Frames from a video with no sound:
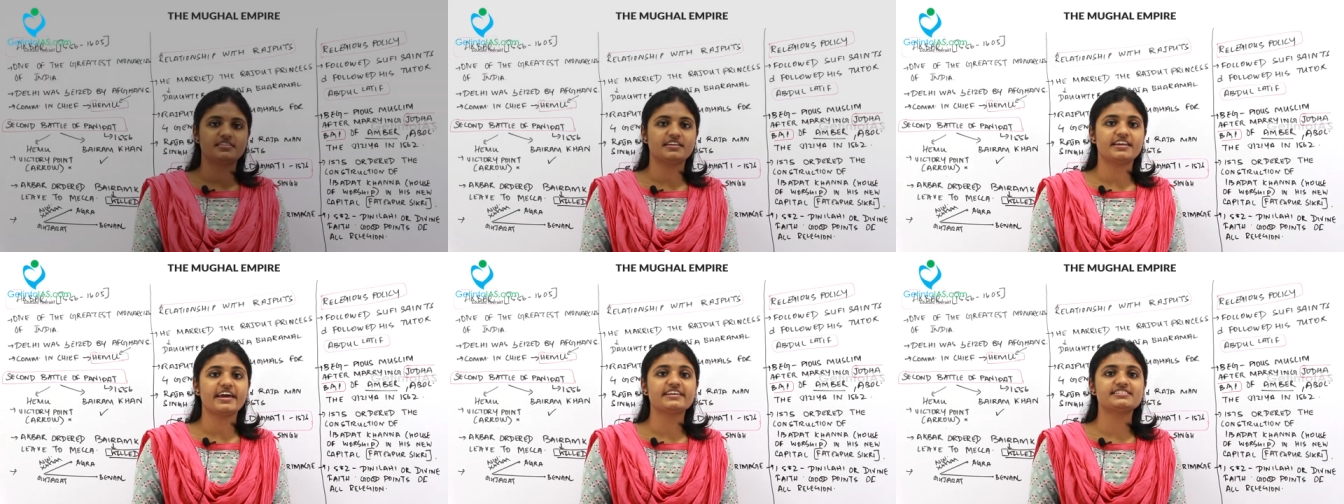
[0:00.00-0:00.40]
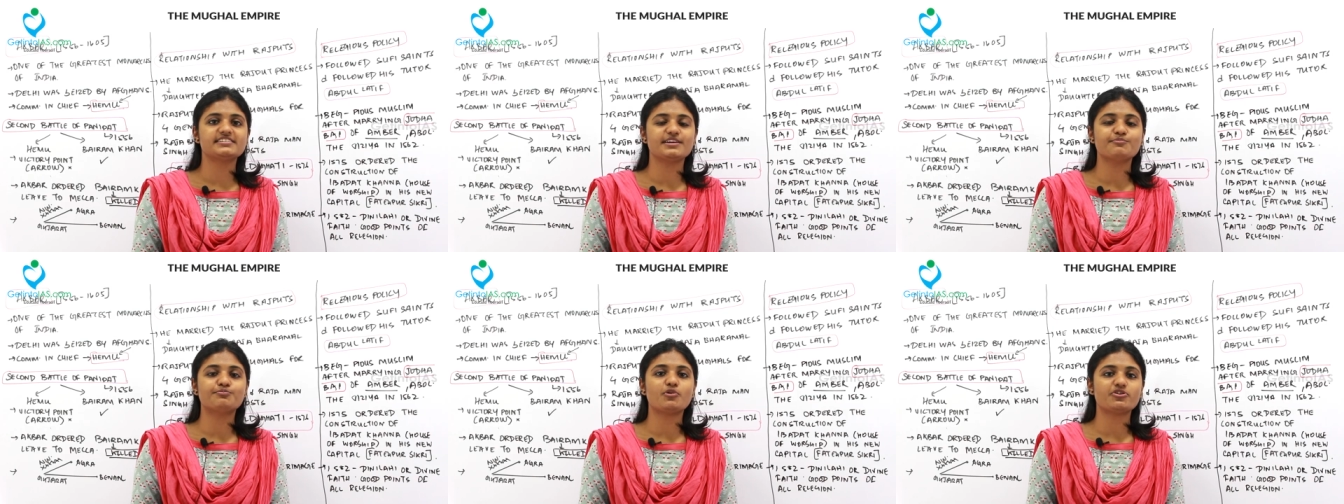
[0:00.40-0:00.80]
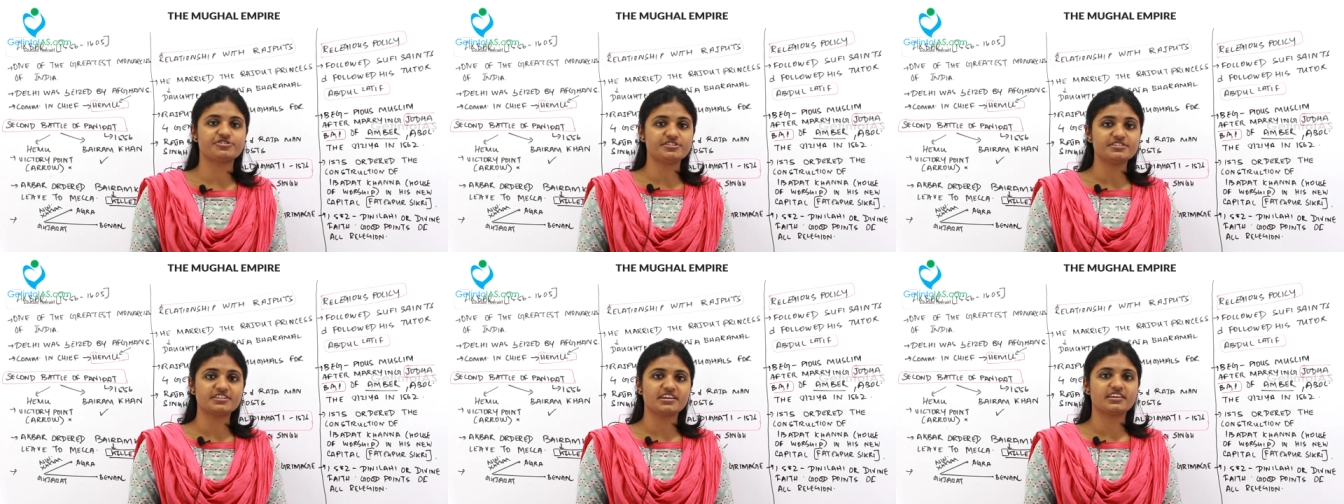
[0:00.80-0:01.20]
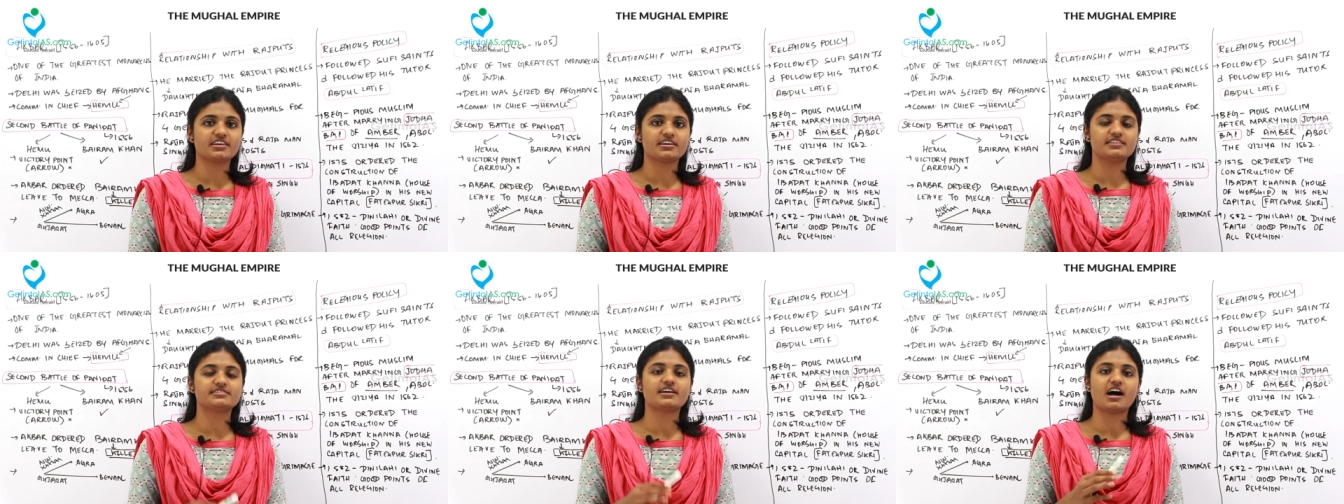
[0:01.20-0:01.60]
The next important king
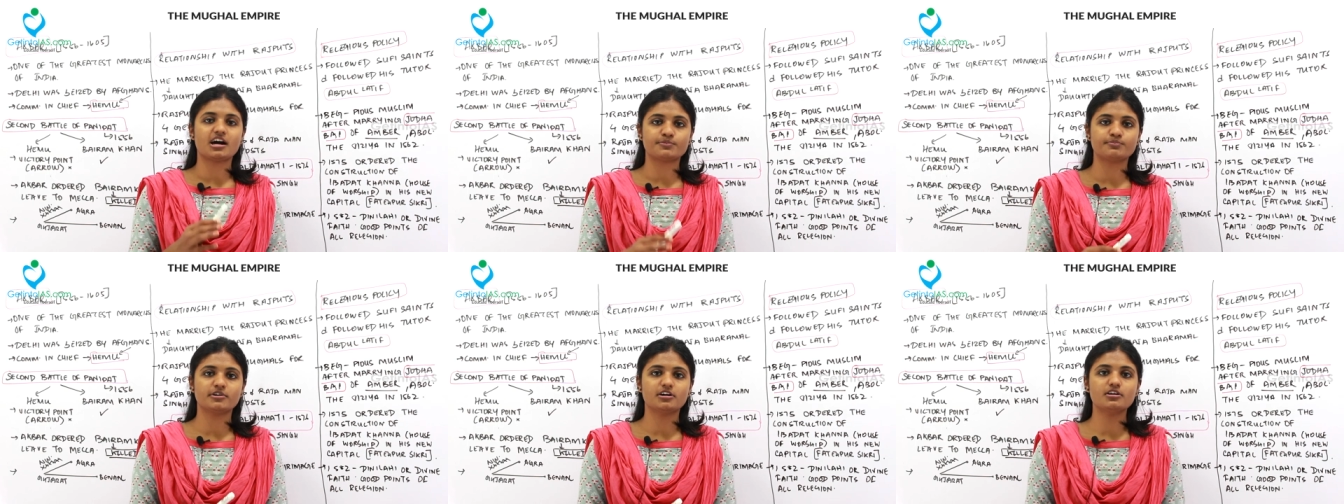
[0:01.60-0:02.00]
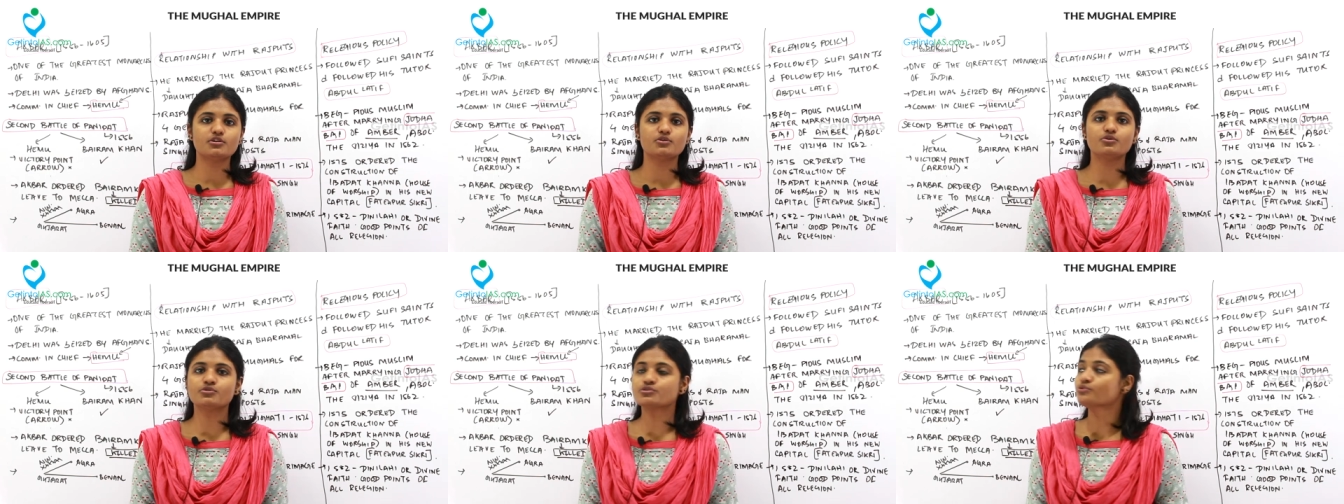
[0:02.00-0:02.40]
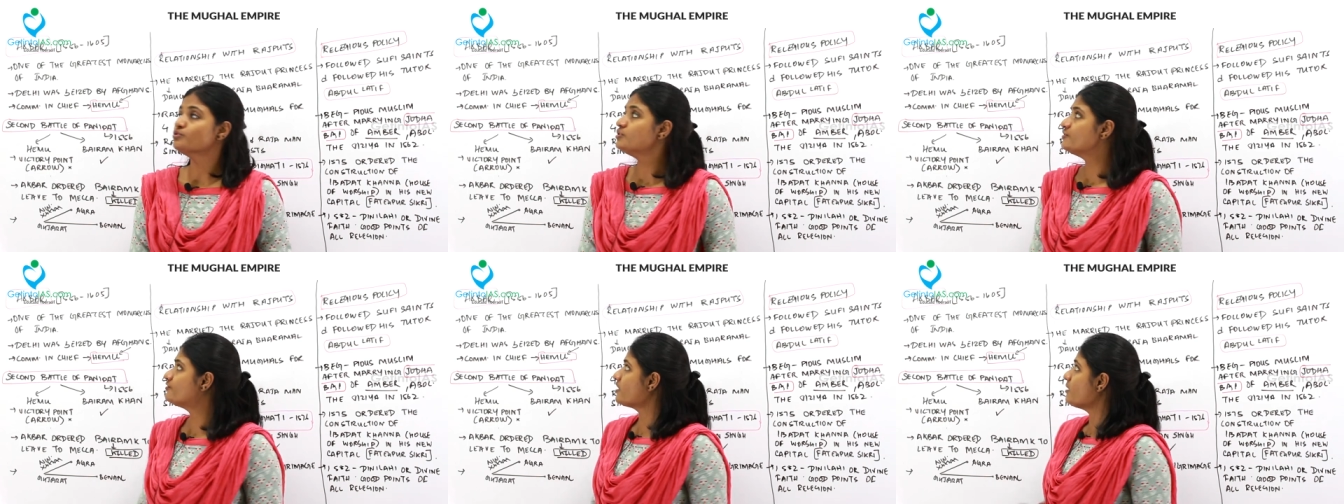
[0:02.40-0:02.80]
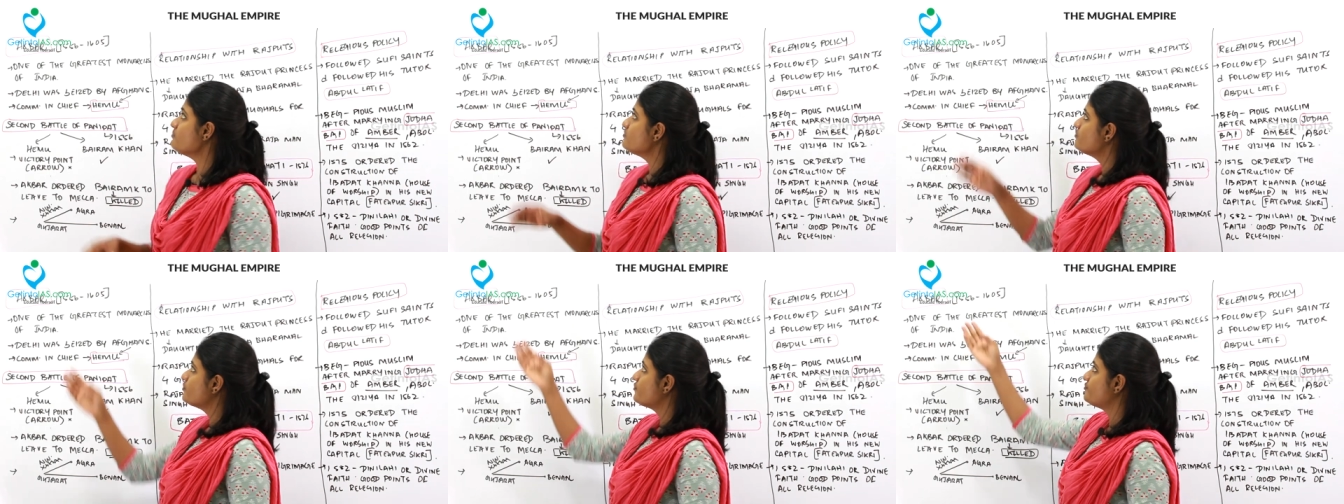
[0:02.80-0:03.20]
is Akbar, who ruled
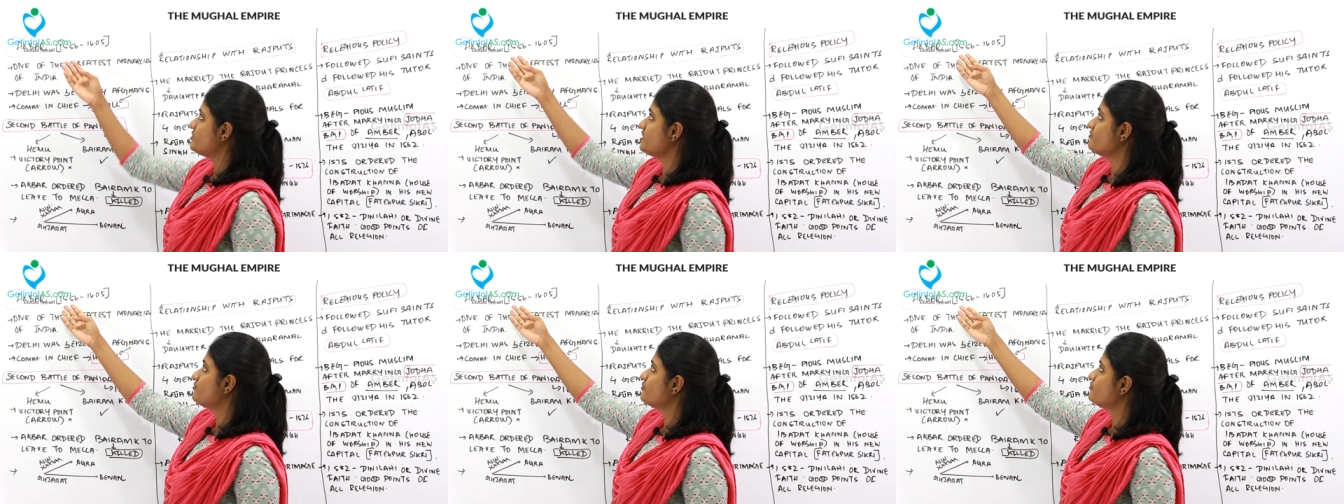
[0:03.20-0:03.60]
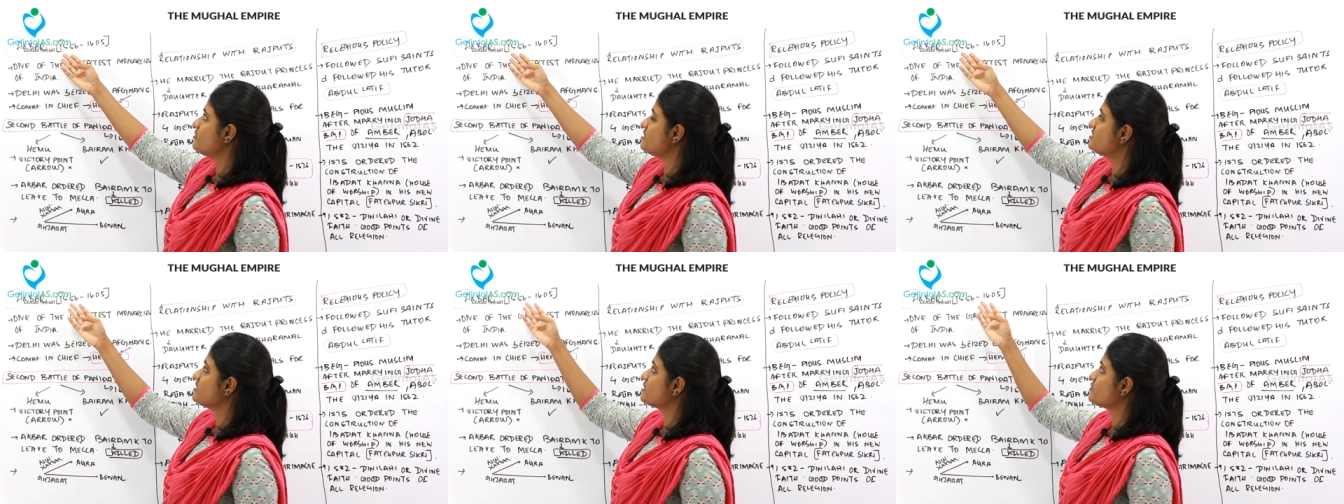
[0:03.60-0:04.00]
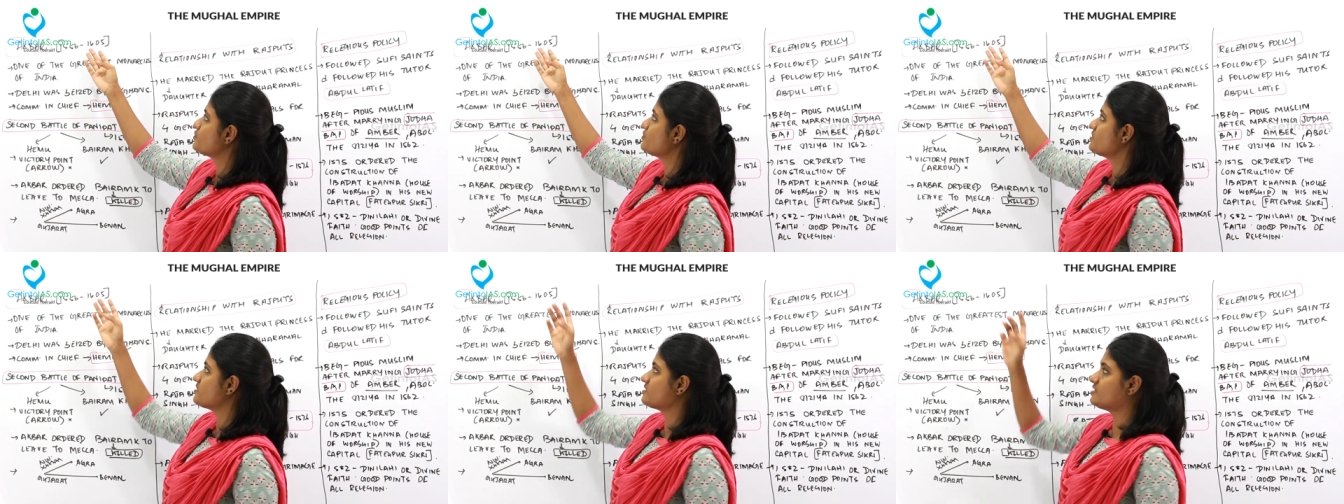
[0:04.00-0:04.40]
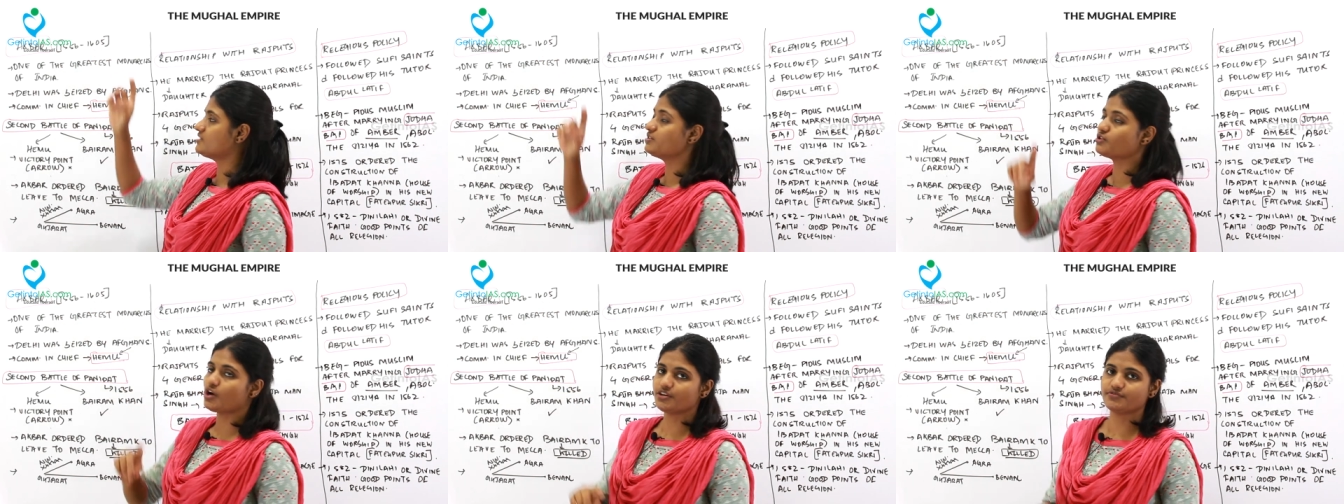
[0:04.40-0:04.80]
from fifteen fifty-six to
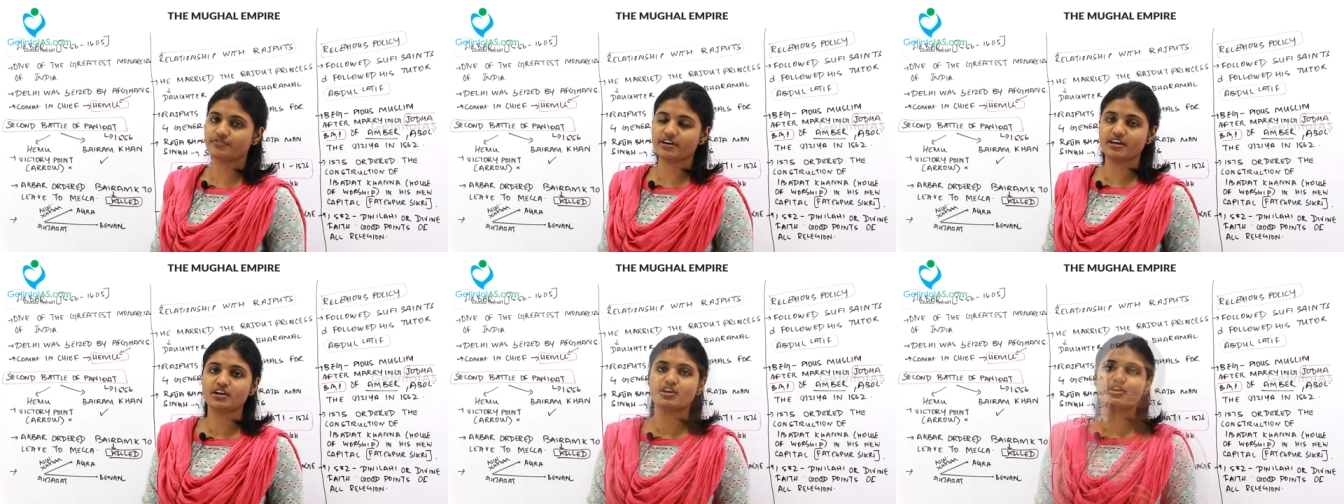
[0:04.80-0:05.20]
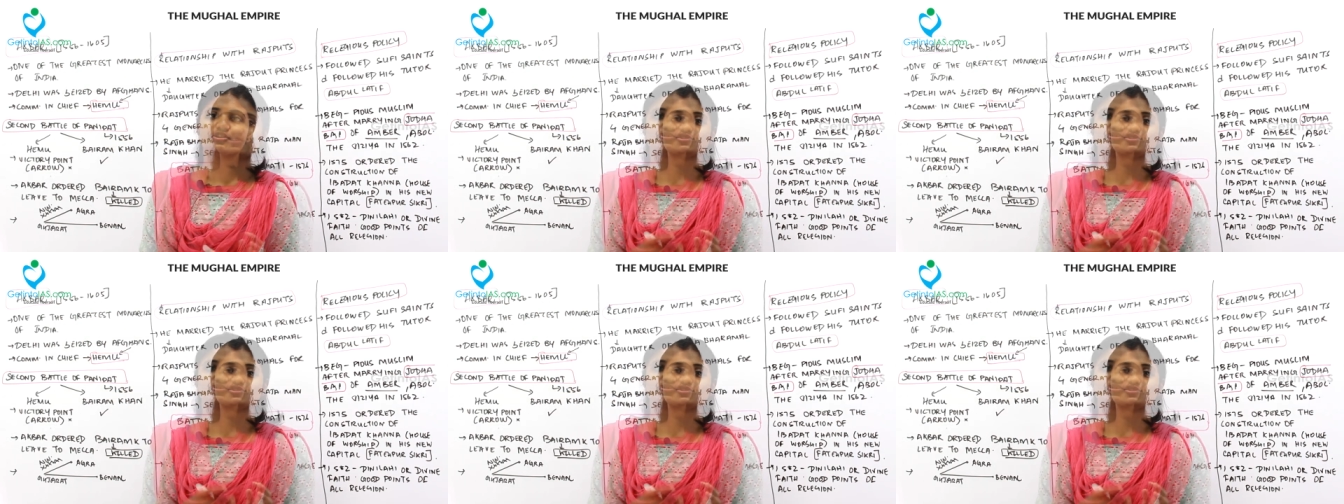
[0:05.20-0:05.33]
sixteen oh five.